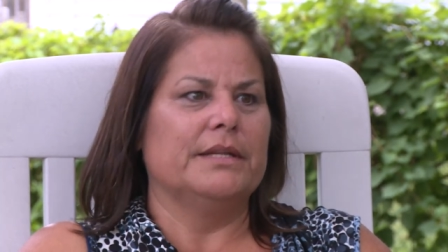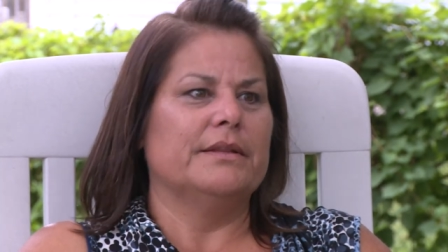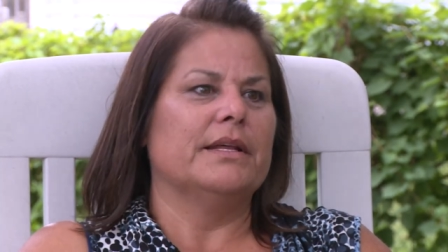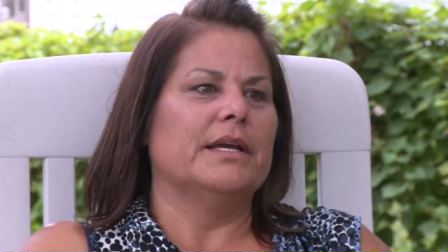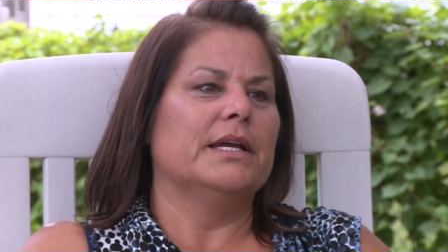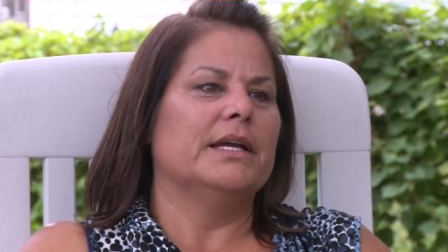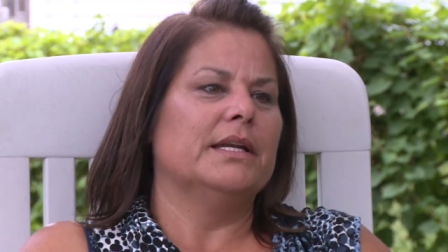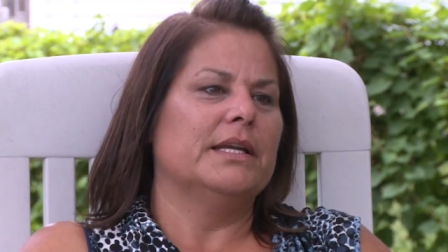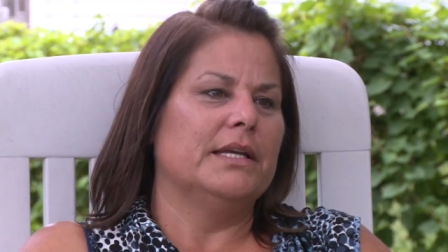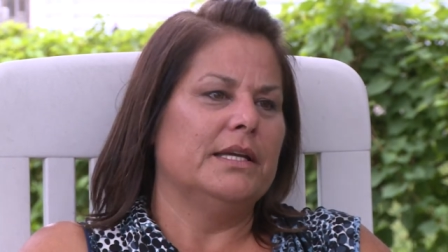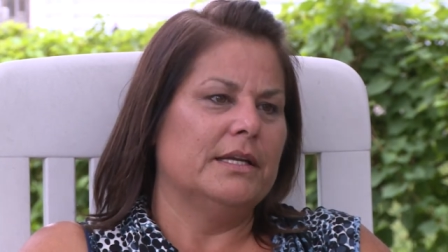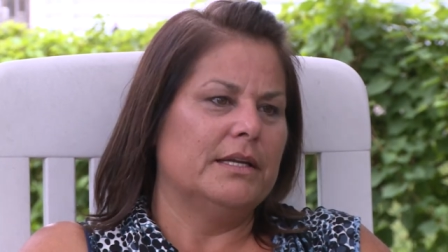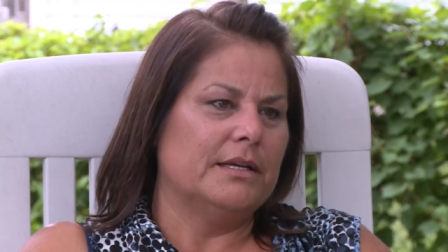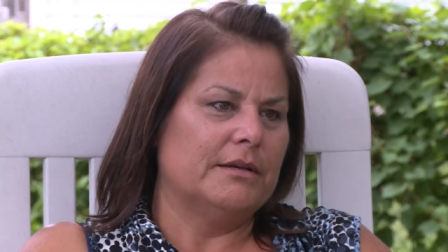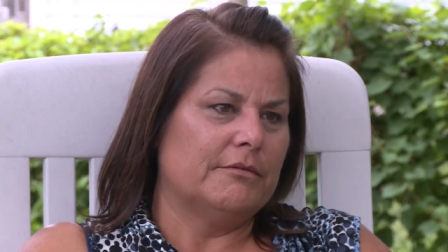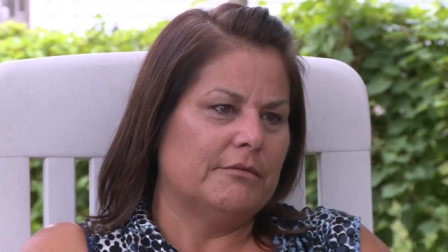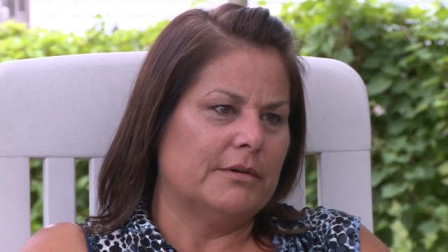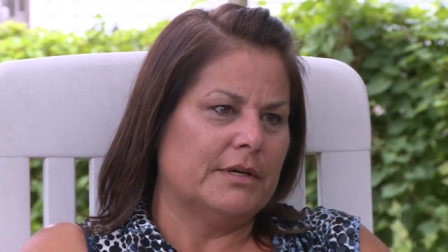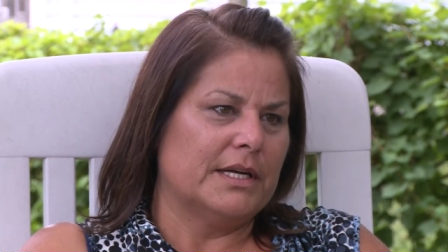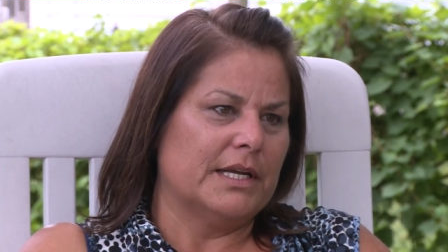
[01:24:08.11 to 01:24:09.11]
They
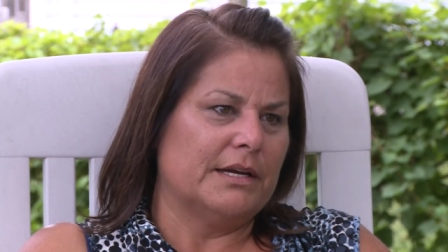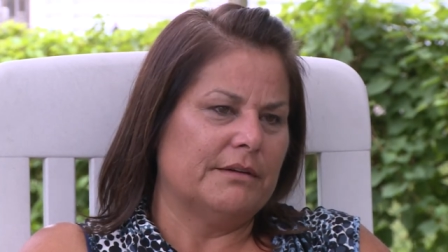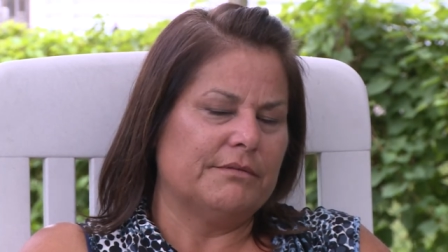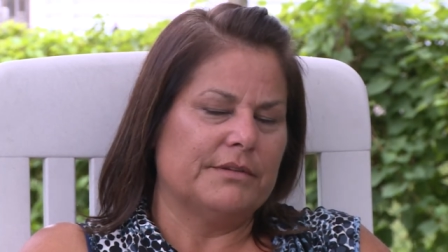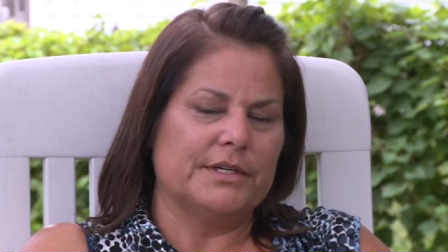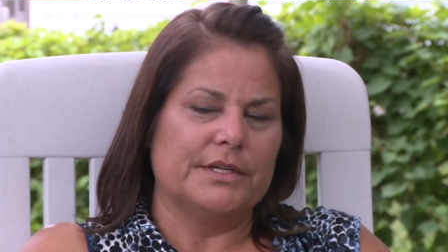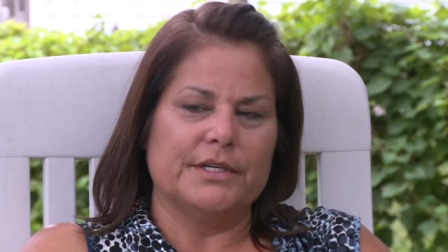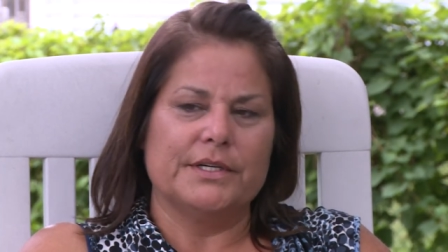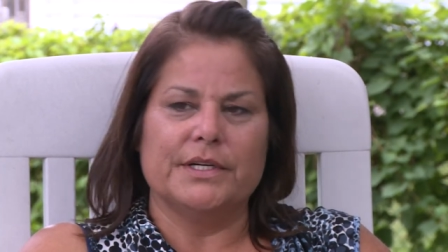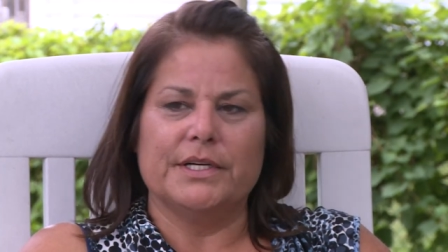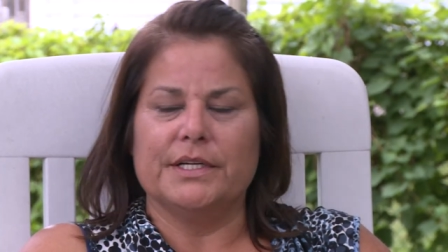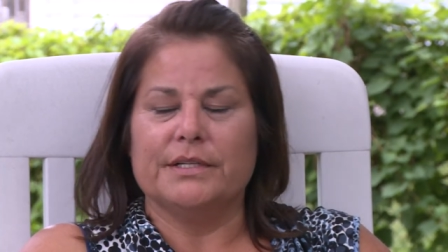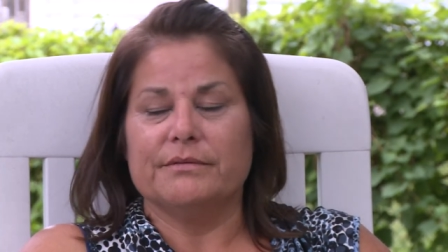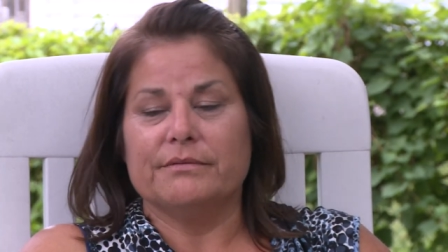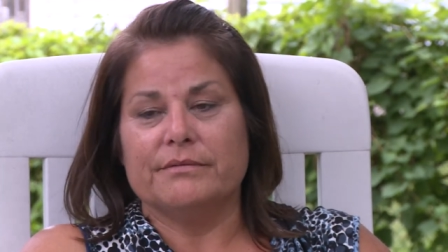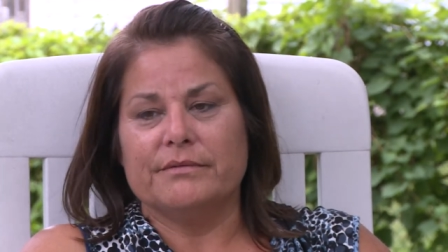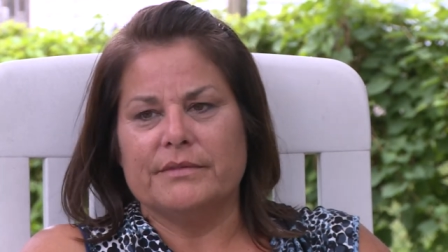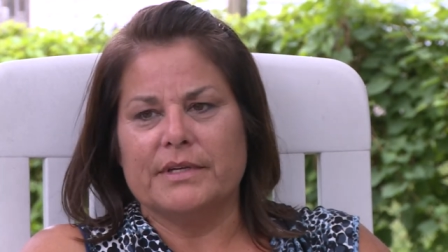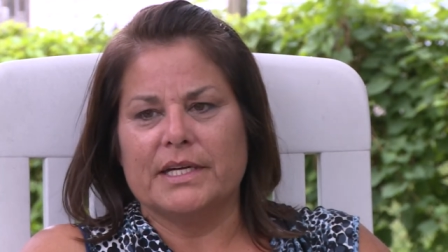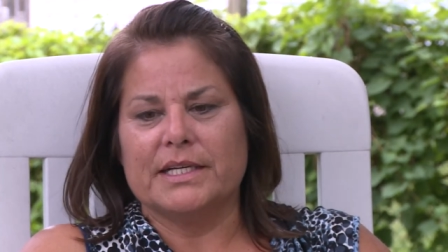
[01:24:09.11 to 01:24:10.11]
needed whatever. And
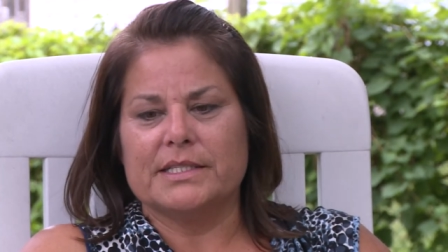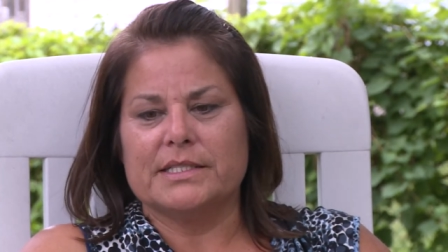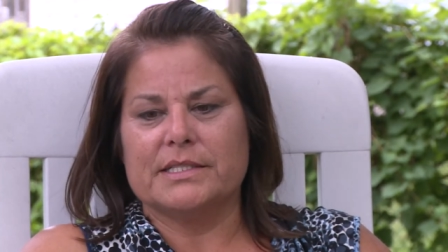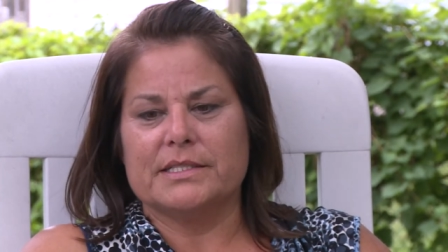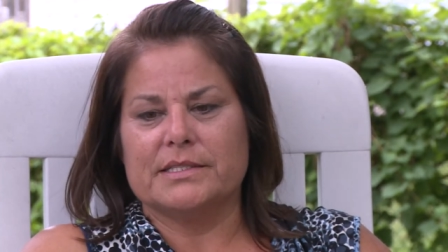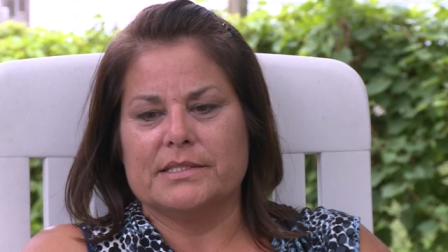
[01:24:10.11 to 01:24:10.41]
that's.